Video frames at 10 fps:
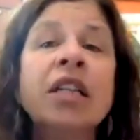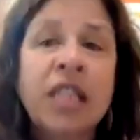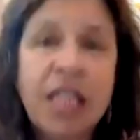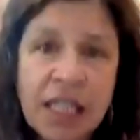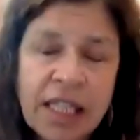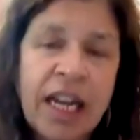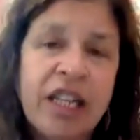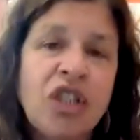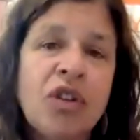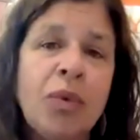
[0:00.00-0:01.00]
to these
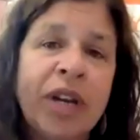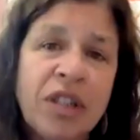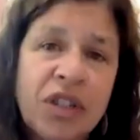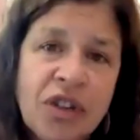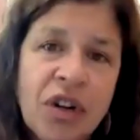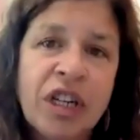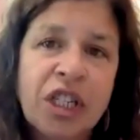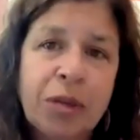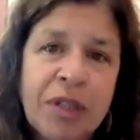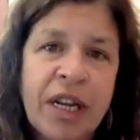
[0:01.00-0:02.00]
sites so that we can
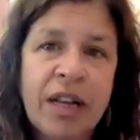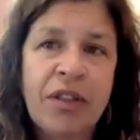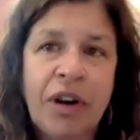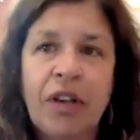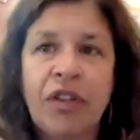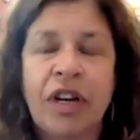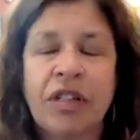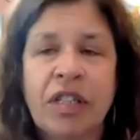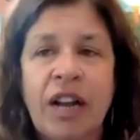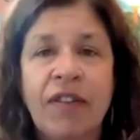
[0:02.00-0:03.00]
start to protect their
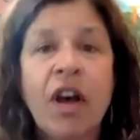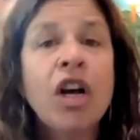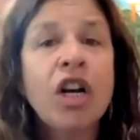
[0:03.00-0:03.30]
healthcare staff.